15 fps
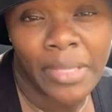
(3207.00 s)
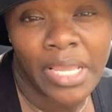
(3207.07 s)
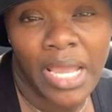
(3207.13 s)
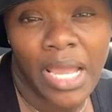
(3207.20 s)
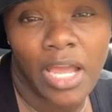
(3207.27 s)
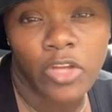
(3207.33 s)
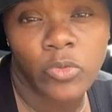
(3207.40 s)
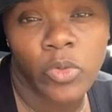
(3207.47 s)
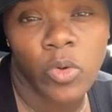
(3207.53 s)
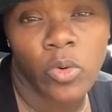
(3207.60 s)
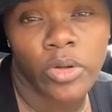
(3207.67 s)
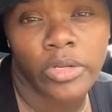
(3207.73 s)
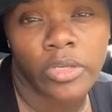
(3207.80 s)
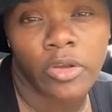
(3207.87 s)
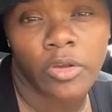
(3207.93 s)
How do we
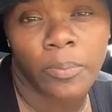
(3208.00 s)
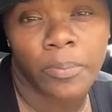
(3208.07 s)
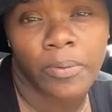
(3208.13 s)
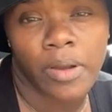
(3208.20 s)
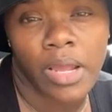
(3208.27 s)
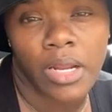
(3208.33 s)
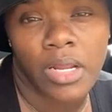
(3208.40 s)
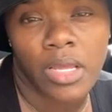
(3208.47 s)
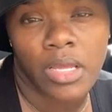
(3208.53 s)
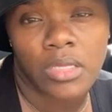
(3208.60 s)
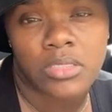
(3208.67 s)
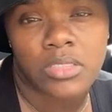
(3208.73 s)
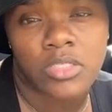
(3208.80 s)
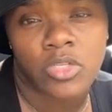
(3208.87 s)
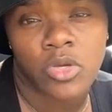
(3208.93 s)
order your
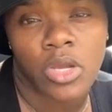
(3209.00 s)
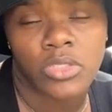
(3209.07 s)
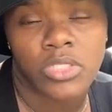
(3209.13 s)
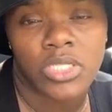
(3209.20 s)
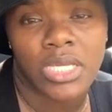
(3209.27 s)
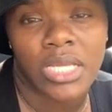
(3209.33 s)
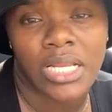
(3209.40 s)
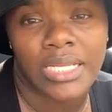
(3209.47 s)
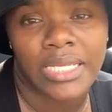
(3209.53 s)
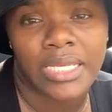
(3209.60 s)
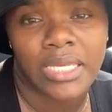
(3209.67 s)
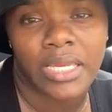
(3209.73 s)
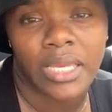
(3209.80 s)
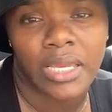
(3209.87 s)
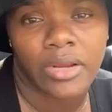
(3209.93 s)
products? You go to
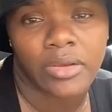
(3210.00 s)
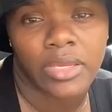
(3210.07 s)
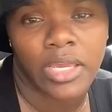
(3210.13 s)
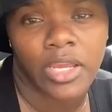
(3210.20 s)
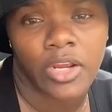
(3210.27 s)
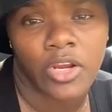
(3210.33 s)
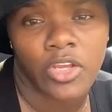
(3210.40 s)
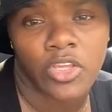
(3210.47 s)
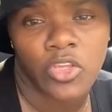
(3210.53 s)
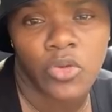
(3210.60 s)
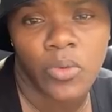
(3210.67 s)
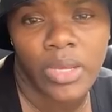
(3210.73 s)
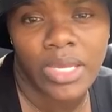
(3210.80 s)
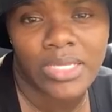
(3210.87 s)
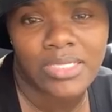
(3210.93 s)

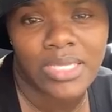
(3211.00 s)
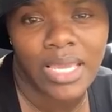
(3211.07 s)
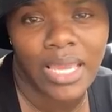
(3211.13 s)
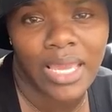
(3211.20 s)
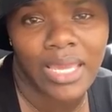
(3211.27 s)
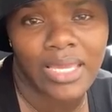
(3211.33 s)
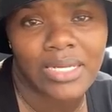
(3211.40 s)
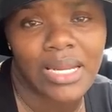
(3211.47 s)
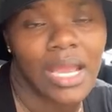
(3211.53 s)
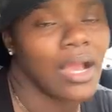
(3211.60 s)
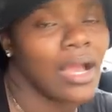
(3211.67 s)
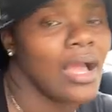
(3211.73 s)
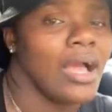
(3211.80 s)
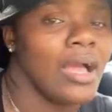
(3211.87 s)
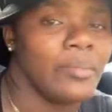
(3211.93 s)

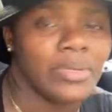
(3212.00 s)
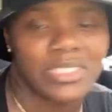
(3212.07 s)
elitehaircareusa.com.